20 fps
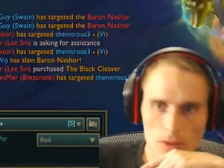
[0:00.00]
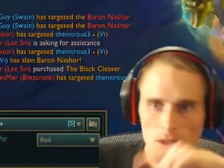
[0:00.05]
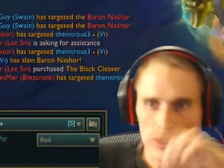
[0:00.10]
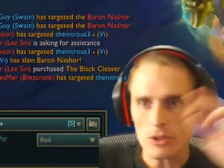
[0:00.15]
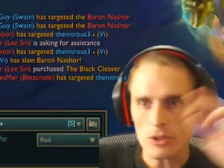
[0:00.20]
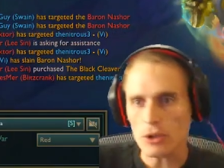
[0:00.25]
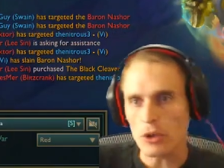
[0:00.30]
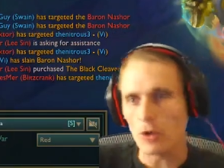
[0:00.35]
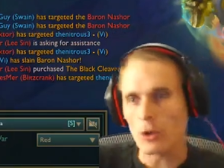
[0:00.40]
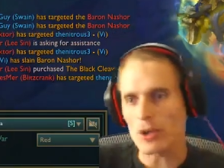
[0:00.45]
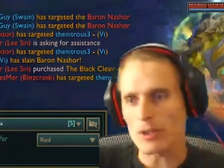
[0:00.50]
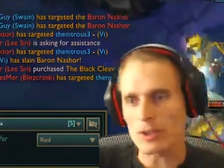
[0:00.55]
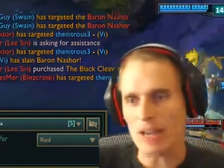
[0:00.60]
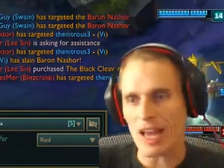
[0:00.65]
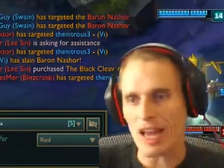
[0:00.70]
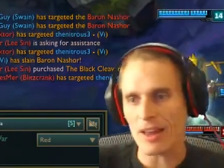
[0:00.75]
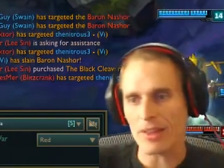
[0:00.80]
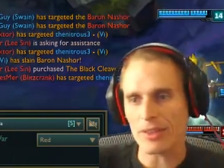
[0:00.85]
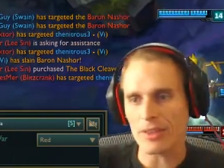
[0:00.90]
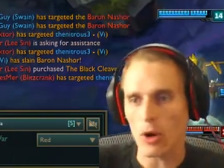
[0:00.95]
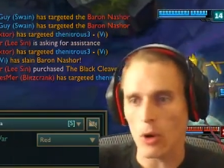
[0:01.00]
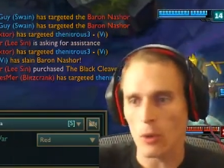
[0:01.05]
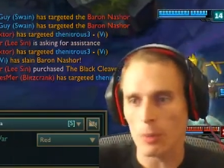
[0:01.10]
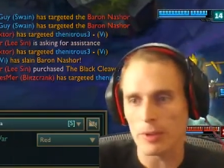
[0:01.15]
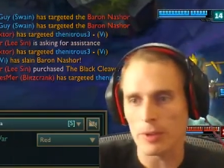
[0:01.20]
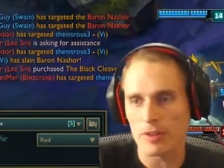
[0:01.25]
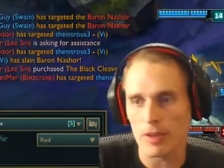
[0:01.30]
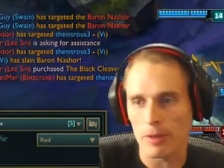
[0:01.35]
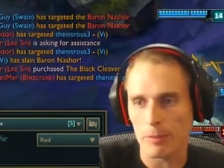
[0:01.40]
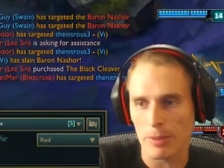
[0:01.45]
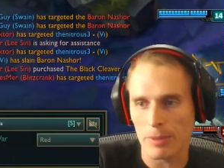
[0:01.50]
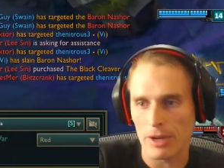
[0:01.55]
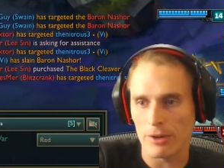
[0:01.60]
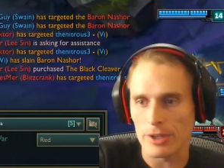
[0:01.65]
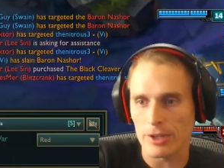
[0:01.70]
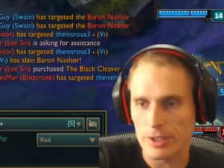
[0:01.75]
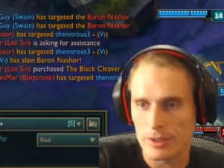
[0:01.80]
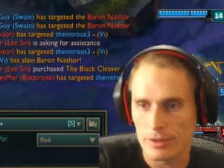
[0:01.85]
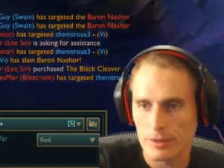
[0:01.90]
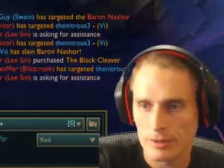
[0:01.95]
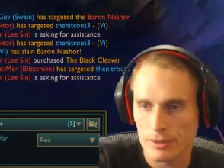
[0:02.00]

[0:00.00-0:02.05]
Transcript: Your death opens up Baron.